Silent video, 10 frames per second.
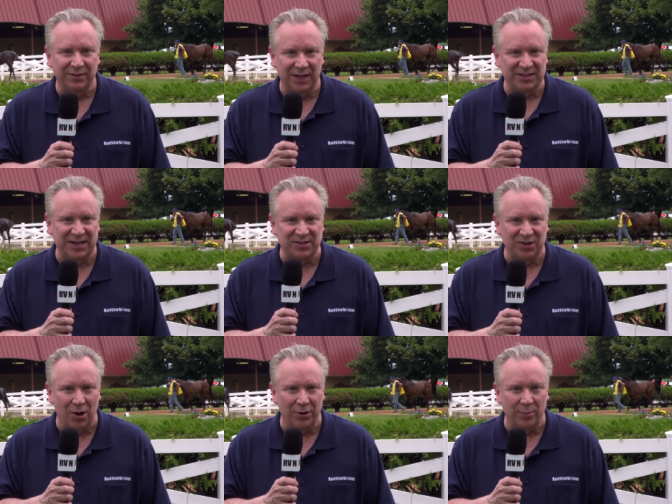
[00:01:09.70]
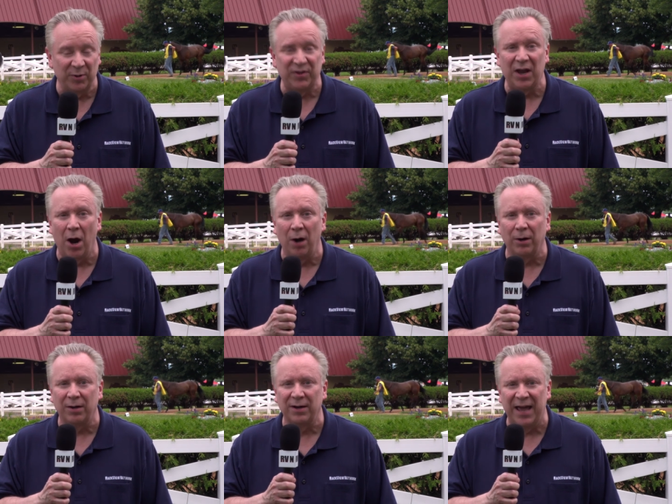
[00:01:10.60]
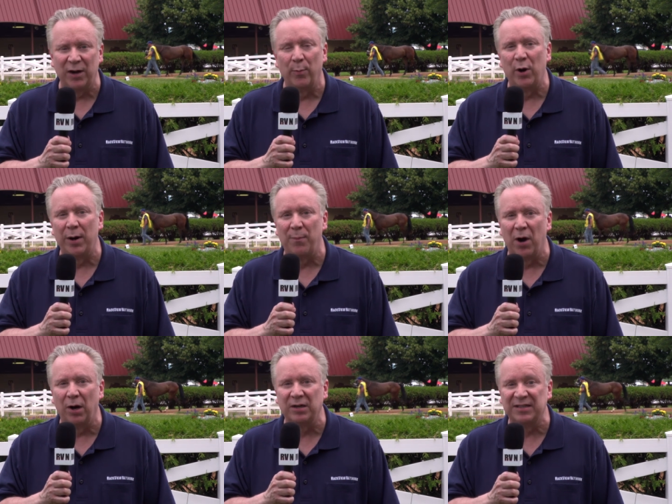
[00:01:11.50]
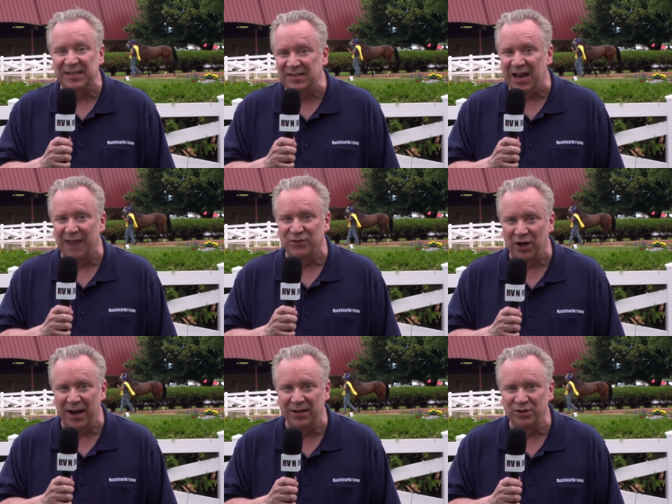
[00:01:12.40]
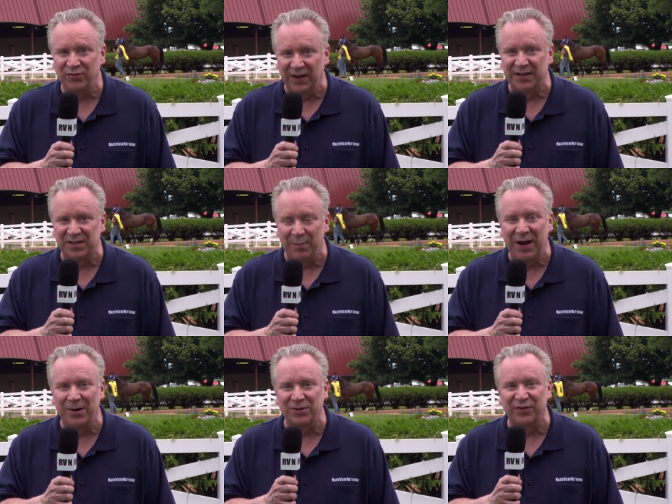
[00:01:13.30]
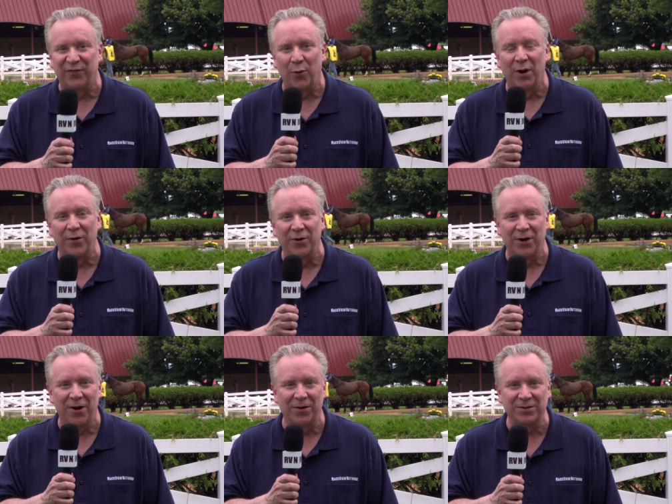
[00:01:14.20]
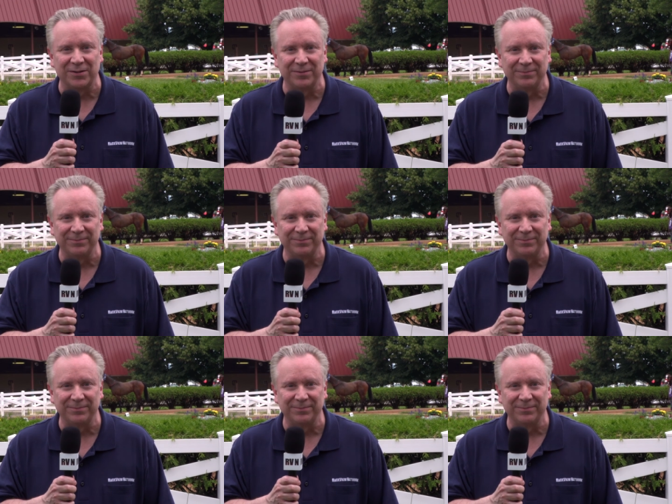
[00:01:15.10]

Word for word: Let's get started with the A R C Canterbury Park Distaff Challenge, fillies and mares at four hundred yards.